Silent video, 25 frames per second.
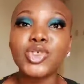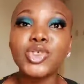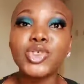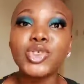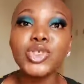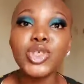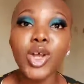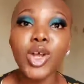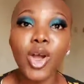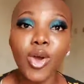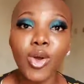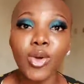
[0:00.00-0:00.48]

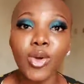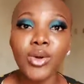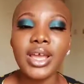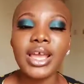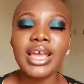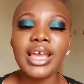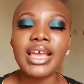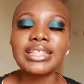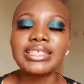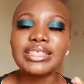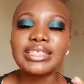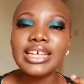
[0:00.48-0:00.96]
So
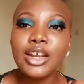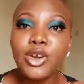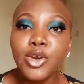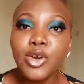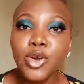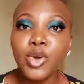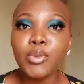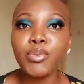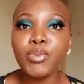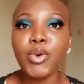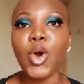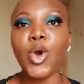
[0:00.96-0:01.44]
there are
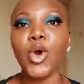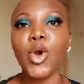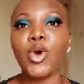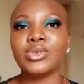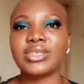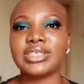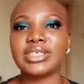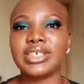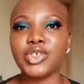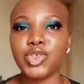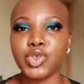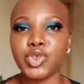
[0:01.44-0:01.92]

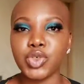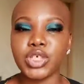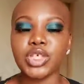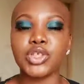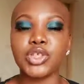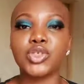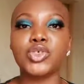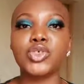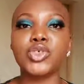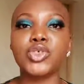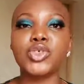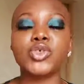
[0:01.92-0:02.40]
loopholes that you
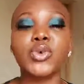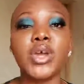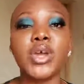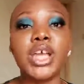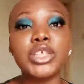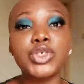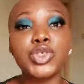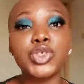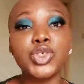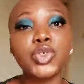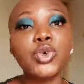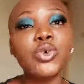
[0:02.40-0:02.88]
can do to
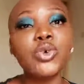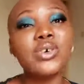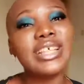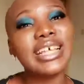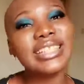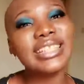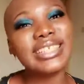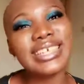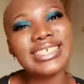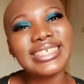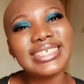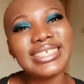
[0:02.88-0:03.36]
ensure
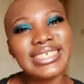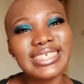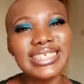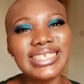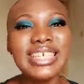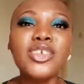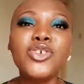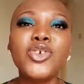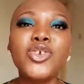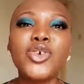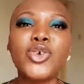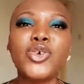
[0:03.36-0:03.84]
that they
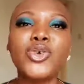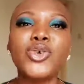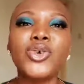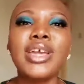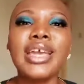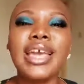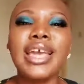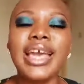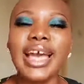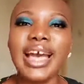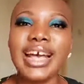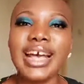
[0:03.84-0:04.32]
see you
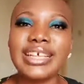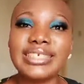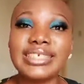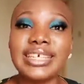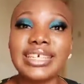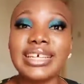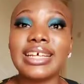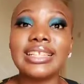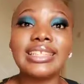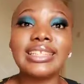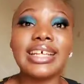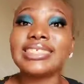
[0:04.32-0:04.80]
as
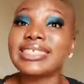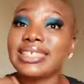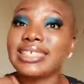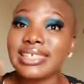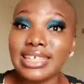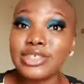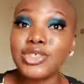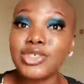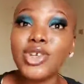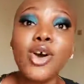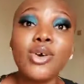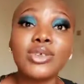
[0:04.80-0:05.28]

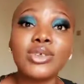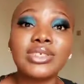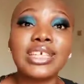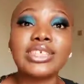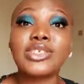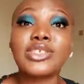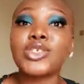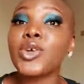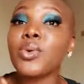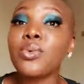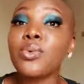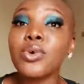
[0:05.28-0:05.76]
an adult,
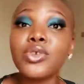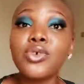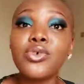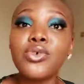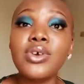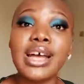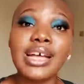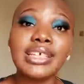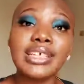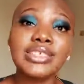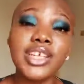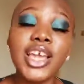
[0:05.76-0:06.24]
as someone
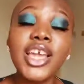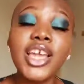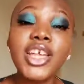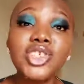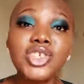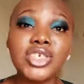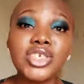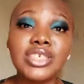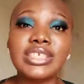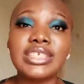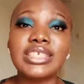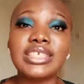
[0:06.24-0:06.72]
who has
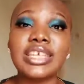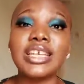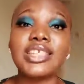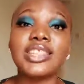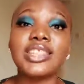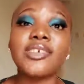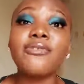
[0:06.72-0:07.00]
agency.